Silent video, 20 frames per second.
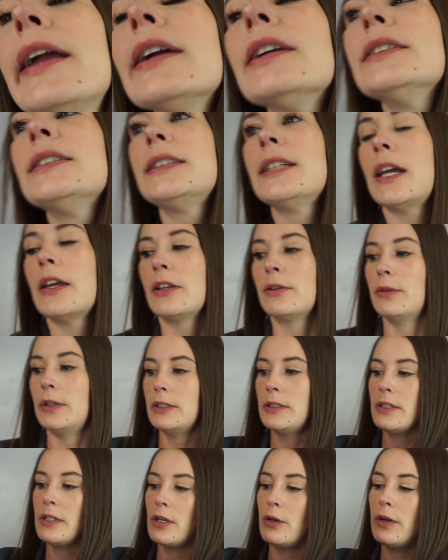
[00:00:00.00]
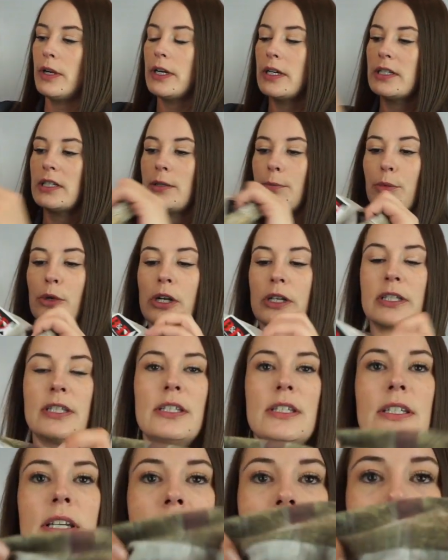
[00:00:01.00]
here's the other one. So here's the Brooks
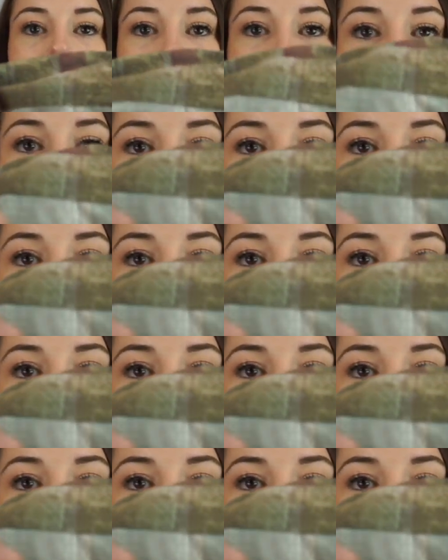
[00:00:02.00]
& Dunn